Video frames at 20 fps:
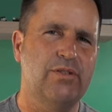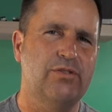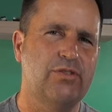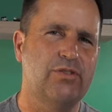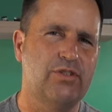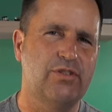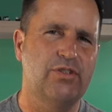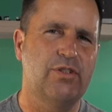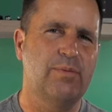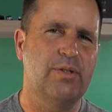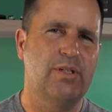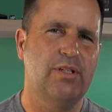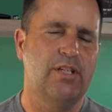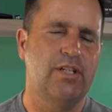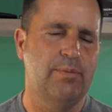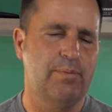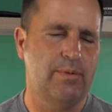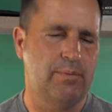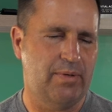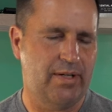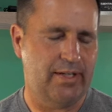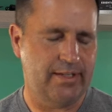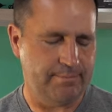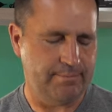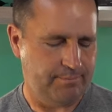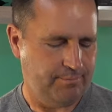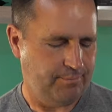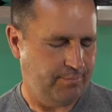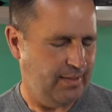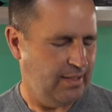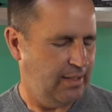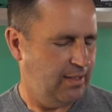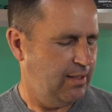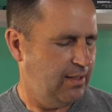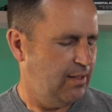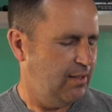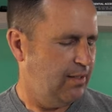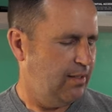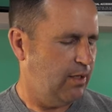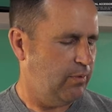So just something to keep in mind.
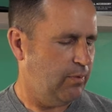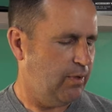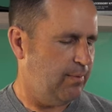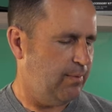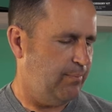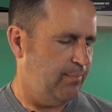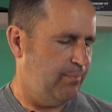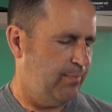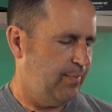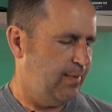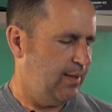All right.